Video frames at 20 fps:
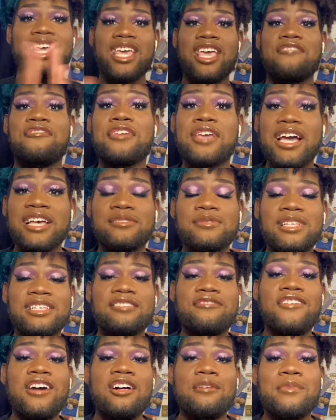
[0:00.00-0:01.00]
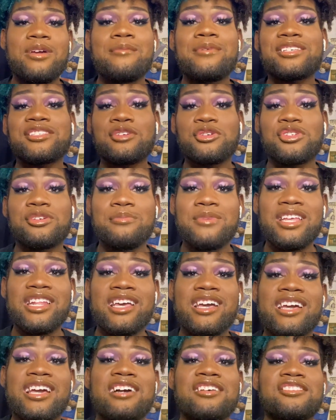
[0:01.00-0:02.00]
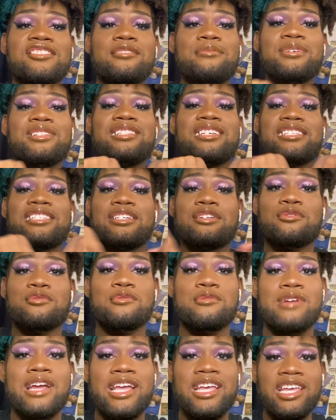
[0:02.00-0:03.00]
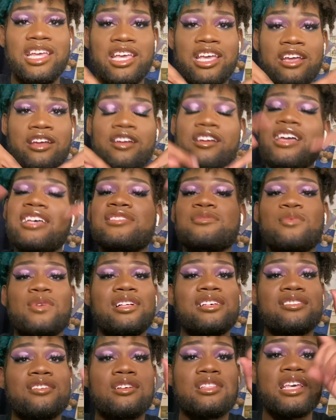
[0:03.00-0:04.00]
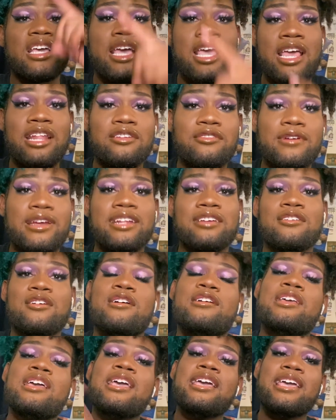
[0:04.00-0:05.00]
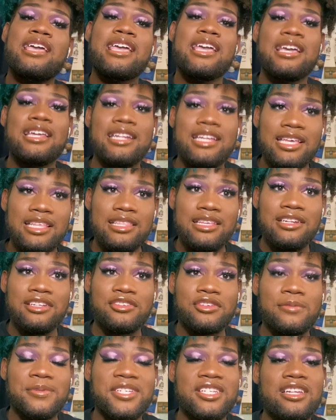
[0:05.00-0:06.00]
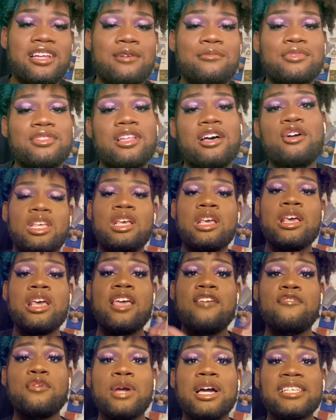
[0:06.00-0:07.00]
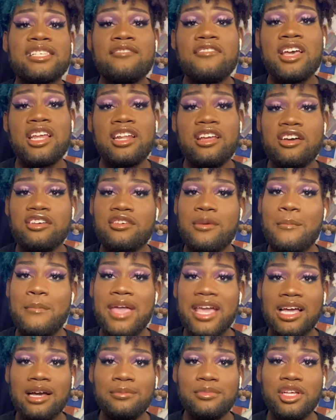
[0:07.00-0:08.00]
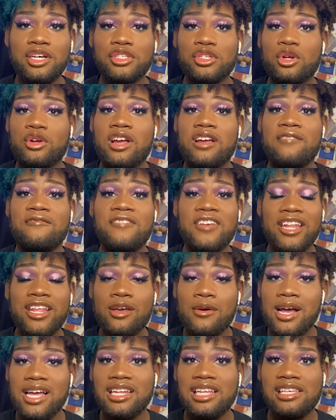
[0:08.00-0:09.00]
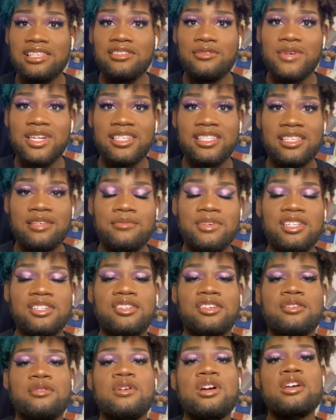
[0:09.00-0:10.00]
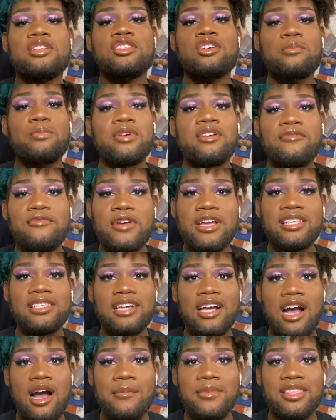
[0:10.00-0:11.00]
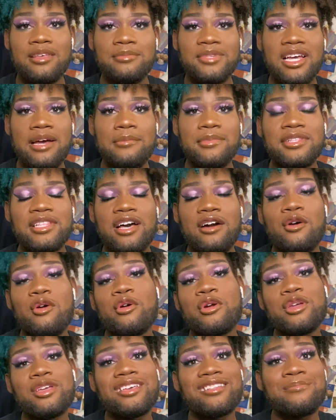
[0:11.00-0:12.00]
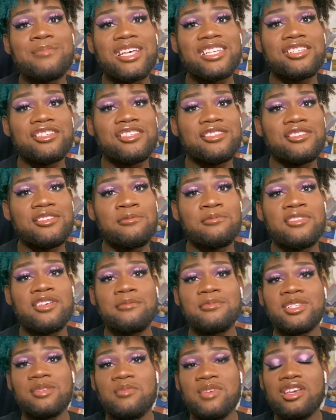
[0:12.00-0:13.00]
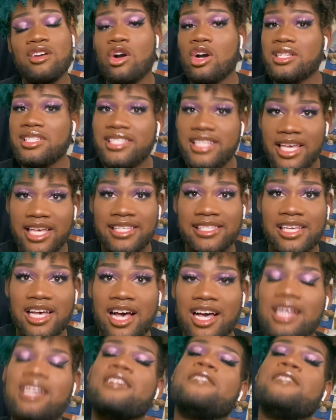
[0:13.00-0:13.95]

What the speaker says: If you guys would like to follow me on my social media accounts, they'll be listed right here, as well as on the end credit card and in the description down below. If you guys have any other makeup looks or video ideas you want to see me do, don't be afraid to comment them down below, or you can message them to me on TikTok.